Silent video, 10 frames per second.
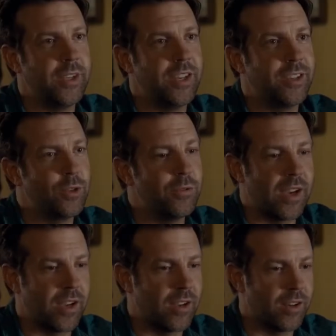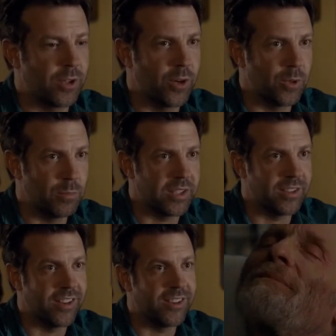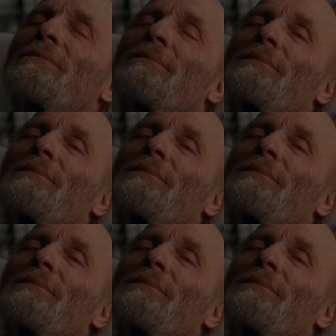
Yeah, you've had a great big life.